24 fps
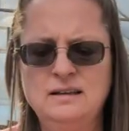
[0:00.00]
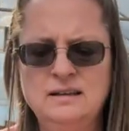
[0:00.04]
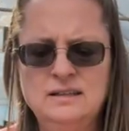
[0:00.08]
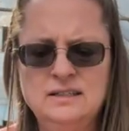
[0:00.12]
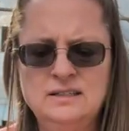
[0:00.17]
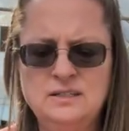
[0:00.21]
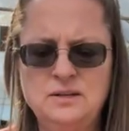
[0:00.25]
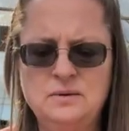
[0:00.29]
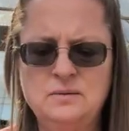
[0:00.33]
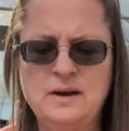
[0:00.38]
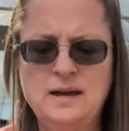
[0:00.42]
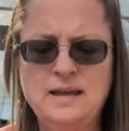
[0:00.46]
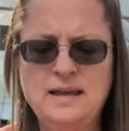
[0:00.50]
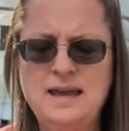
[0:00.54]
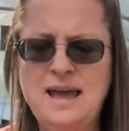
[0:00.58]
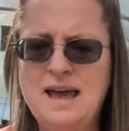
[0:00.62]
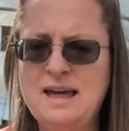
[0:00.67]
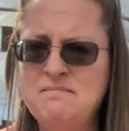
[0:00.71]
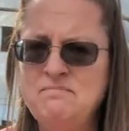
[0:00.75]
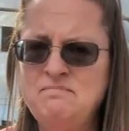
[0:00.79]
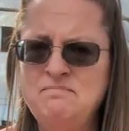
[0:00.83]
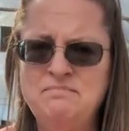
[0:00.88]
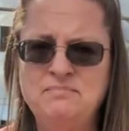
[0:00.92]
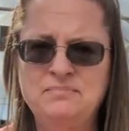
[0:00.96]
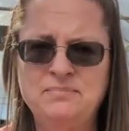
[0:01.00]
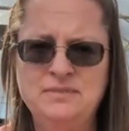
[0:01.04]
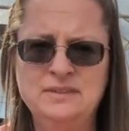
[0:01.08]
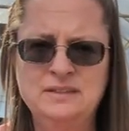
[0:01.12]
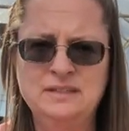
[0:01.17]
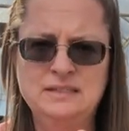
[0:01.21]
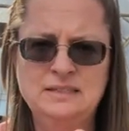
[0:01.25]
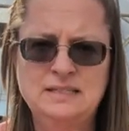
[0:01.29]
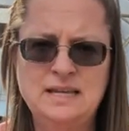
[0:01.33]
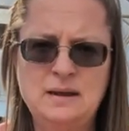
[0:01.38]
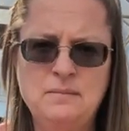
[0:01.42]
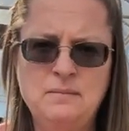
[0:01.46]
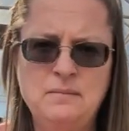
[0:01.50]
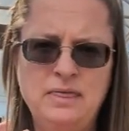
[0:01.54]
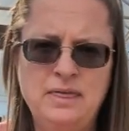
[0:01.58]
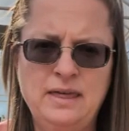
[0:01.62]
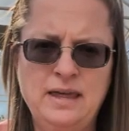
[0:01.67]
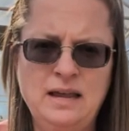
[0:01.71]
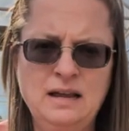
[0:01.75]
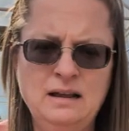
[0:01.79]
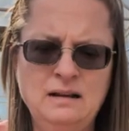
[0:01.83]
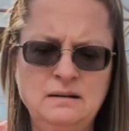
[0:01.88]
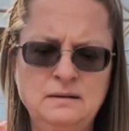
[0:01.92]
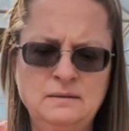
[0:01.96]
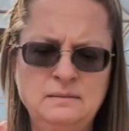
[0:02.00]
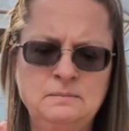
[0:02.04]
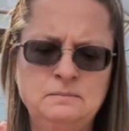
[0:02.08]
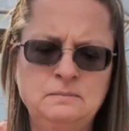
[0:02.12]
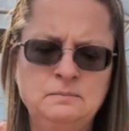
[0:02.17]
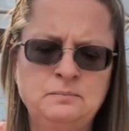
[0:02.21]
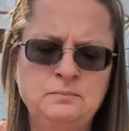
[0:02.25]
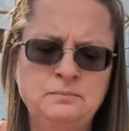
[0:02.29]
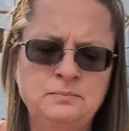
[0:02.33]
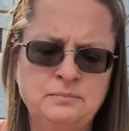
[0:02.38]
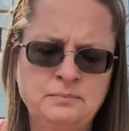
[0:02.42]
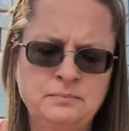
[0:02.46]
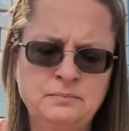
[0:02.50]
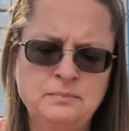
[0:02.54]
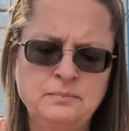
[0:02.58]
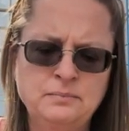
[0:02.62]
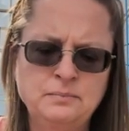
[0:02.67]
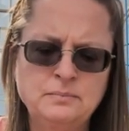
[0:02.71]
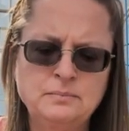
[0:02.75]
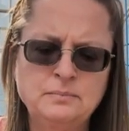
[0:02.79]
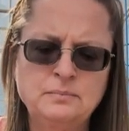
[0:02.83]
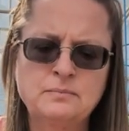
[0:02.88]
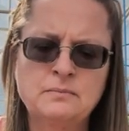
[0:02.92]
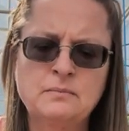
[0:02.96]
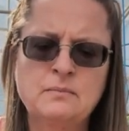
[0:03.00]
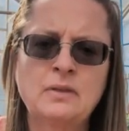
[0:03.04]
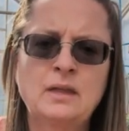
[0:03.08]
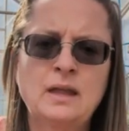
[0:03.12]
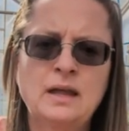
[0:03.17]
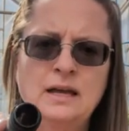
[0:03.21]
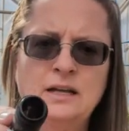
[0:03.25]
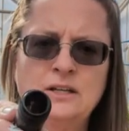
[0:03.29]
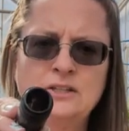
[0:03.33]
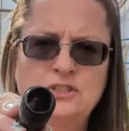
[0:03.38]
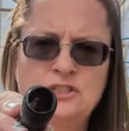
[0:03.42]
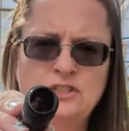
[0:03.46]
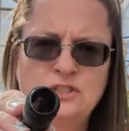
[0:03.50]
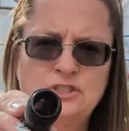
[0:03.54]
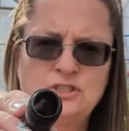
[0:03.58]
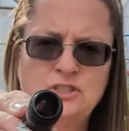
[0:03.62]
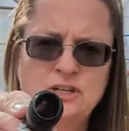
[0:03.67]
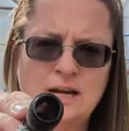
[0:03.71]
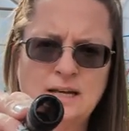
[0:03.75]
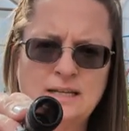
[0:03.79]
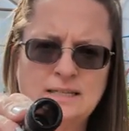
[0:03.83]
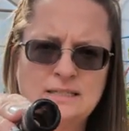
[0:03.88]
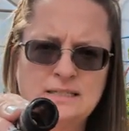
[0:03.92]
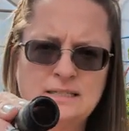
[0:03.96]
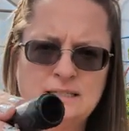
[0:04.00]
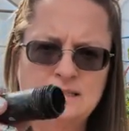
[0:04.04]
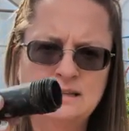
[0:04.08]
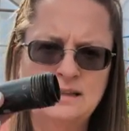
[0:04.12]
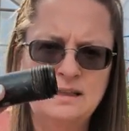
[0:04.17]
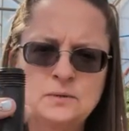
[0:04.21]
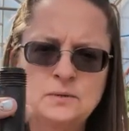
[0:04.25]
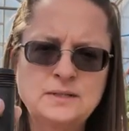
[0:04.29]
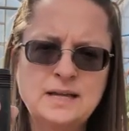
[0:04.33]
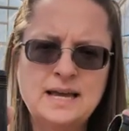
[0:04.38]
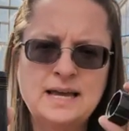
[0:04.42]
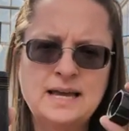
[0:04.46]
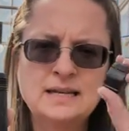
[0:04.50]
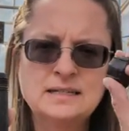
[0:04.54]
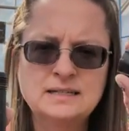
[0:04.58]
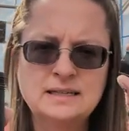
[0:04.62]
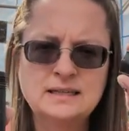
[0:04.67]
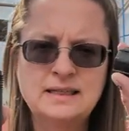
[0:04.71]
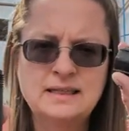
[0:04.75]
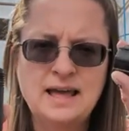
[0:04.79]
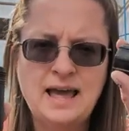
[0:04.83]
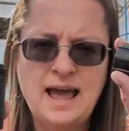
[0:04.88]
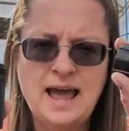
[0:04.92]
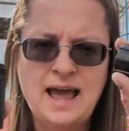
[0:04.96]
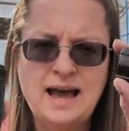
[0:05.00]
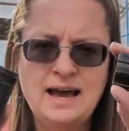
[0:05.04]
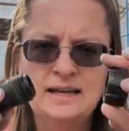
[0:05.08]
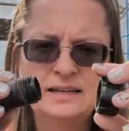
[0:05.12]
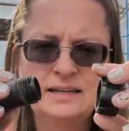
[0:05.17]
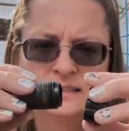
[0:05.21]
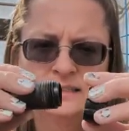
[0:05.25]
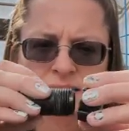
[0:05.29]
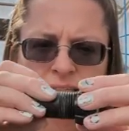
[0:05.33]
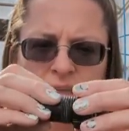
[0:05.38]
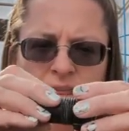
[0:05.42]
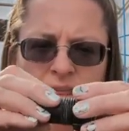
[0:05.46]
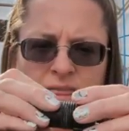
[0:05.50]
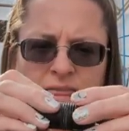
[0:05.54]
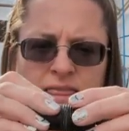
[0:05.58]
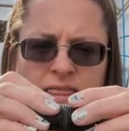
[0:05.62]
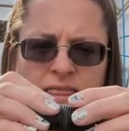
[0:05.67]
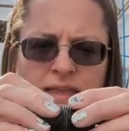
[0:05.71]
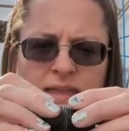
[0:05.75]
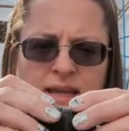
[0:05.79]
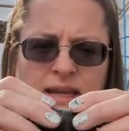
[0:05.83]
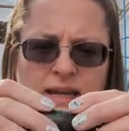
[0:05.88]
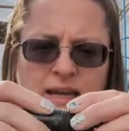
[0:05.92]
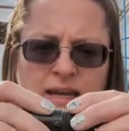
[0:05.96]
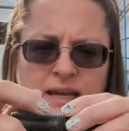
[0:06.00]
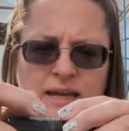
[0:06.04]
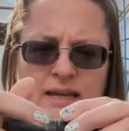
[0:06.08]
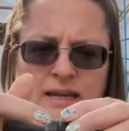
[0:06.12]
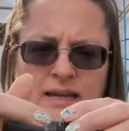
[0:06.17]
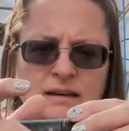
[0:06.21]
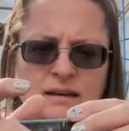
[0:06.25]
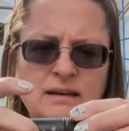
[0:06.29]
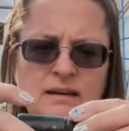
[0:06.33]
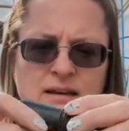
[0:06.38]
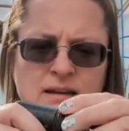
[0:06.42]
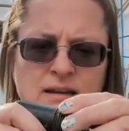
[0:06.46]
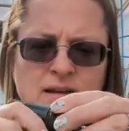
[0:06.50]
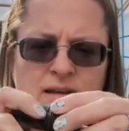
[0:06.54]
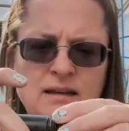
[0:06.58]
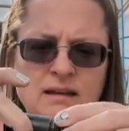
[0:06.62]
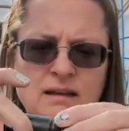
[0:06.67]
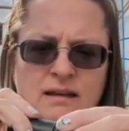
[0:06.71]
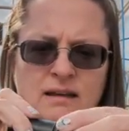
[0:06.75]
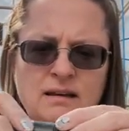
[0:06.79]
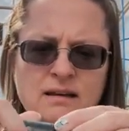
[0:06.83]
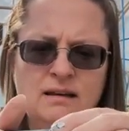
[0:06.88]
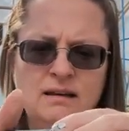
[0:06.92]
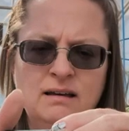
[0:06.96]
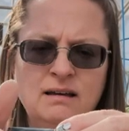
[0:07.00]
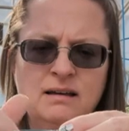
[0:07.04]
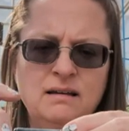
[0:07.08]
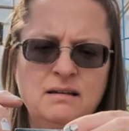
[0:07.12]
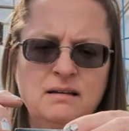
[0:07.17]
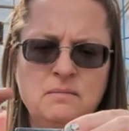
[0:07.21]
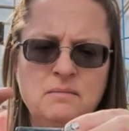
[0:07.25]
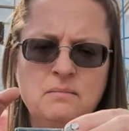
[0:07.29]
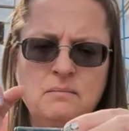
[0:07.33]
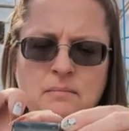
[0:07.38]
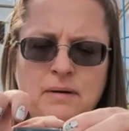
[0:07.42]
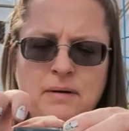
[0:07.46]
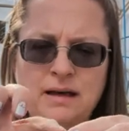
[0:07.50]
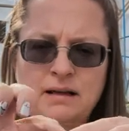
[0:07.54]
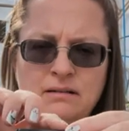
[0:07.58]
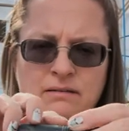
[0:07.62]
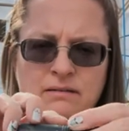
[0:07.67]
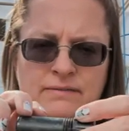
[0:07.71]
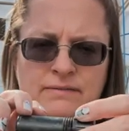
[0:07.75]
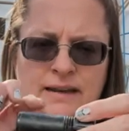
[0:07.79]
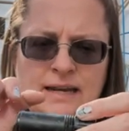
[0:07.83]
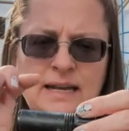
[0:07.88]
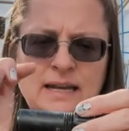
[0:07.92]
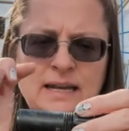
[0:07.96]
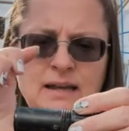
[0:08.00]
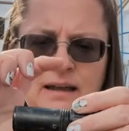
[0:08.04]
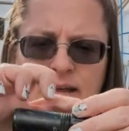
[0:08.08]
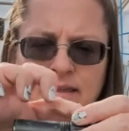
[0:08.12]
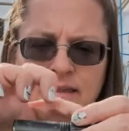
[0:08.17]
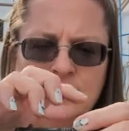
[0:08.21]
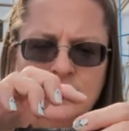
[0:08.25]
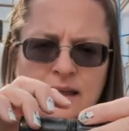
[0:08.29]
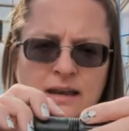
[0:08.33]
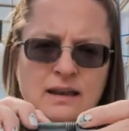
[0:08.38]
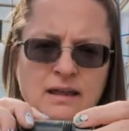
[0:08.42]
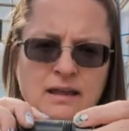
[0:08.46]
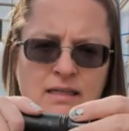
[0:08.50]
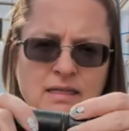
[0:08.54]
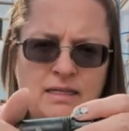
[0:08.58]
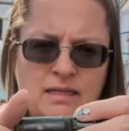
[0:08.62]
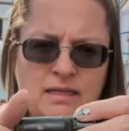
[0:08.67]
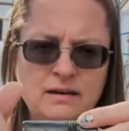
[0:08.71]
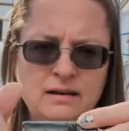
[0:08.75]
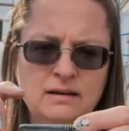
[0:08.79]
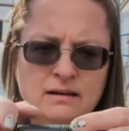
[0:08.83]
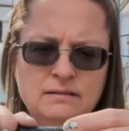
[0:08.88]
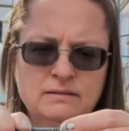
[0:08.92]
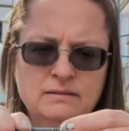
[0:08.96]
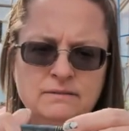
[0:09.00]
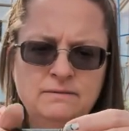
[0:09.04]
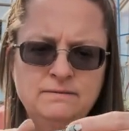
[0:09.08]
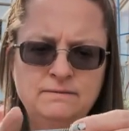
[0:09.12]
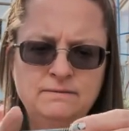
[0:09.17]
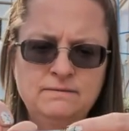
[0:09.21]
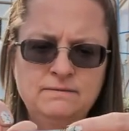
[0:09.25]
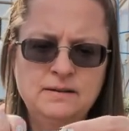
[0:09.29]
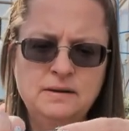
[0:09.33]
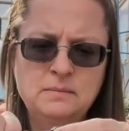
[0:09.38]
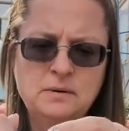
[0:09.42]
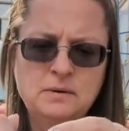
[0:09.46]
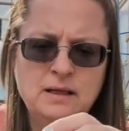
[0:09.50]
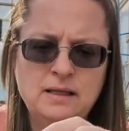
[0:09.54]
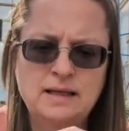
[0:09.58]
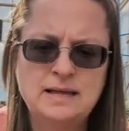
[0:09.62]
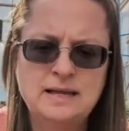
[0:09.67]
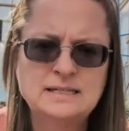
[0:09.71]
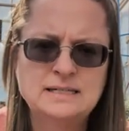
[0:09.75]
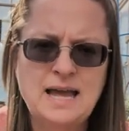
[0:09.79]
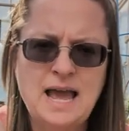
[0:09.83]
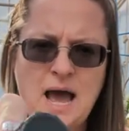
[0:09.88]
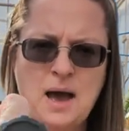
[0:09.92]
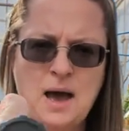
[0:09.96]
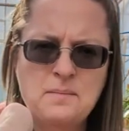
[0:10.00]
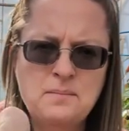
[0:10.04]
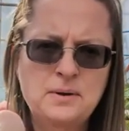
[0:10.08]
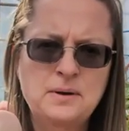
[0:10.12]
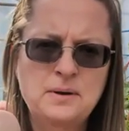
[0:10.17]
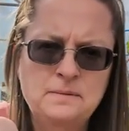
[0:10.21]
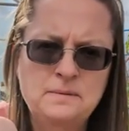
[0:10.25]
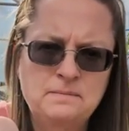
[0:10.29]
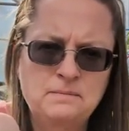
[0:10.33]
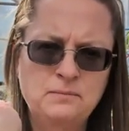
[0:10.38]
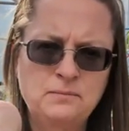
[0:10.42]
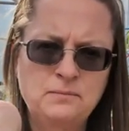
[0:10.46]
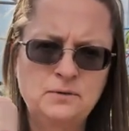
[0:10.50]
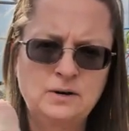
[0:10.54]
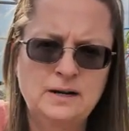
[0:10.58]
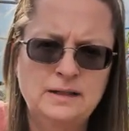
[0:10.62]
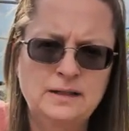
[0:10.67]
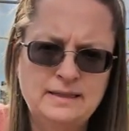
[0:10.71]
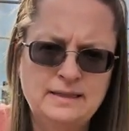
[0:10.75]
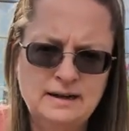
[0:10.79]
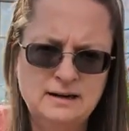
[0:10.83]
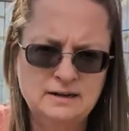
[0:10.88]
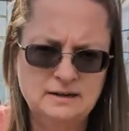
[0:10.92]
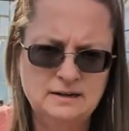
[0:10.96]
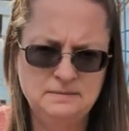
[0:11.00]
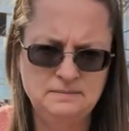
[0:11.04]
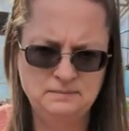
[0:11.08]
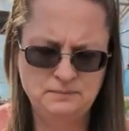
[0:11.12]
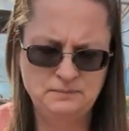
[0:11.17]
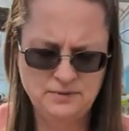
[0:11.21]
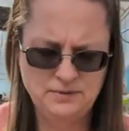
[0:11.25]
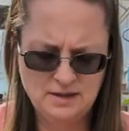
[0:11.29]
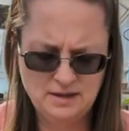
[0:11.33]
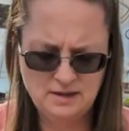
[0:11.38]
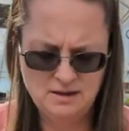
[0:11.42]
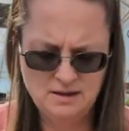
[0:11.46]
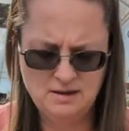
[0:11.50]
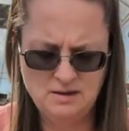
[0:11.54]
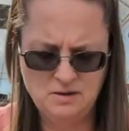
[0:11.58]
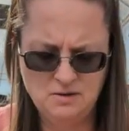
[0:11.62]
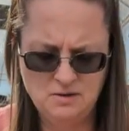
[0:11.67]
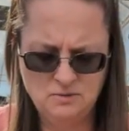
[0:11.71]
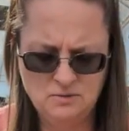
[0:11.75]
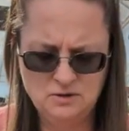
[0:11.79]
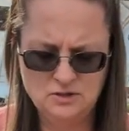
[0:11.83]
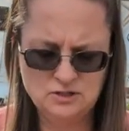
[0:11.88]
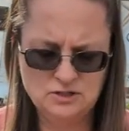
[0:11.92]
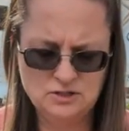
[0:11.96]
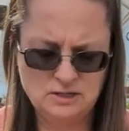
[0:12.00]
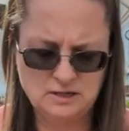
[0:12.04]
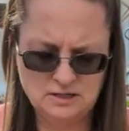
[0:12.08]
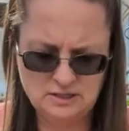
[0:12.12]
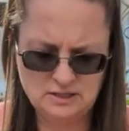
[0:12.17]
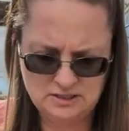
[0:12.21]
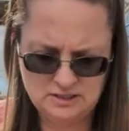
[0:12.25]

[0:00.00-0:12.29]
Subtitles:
So again, same thing. It's just hose end that has the male fitting and then the female end cap right there. We're just gonna